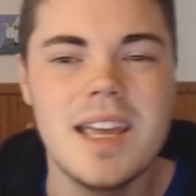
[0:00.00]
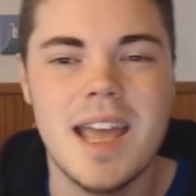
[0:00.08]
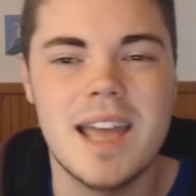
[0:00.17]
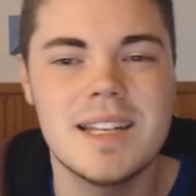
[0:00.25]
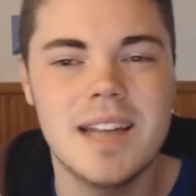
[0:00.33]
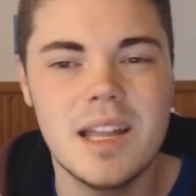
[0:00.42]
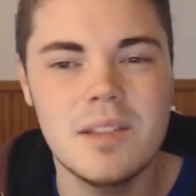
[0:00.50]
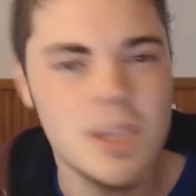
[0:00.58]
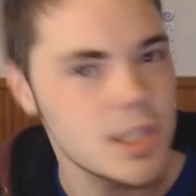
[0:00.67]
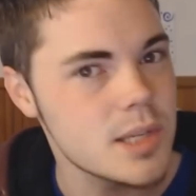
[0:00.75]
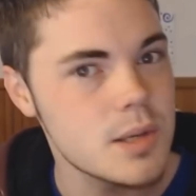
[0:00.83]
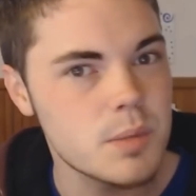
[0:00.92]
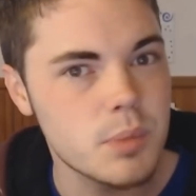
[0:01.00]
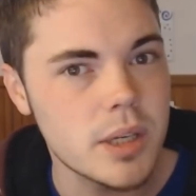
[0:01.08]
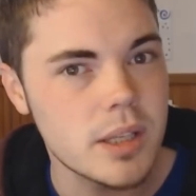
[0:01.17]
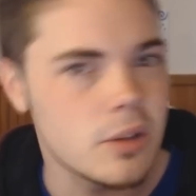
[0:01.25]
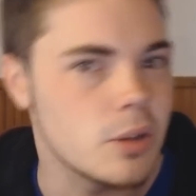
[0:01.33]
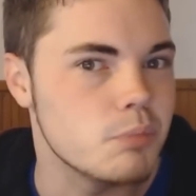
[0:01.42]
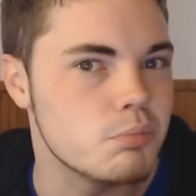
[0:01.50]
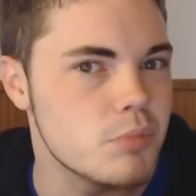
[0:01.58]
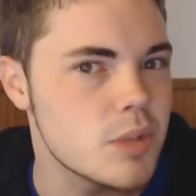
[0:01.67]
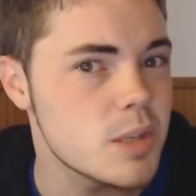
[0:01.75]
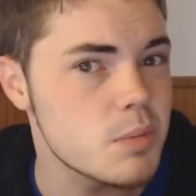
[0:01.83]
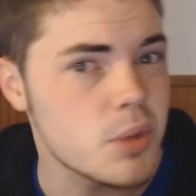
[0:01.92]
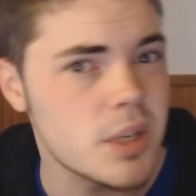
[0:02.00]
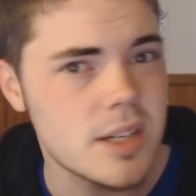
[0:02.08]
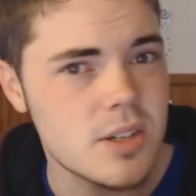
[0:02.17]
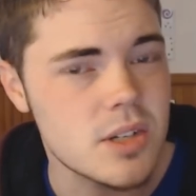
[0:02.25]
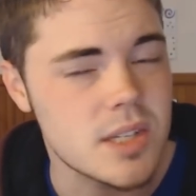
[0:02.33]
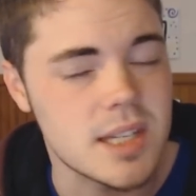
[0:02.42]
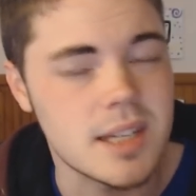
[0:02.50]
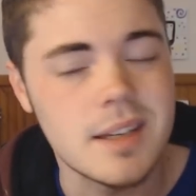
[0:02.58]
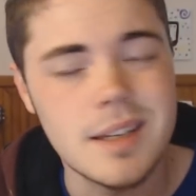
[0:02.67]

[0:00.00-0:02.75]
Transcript: And this is pretty good. This is pretty interesting.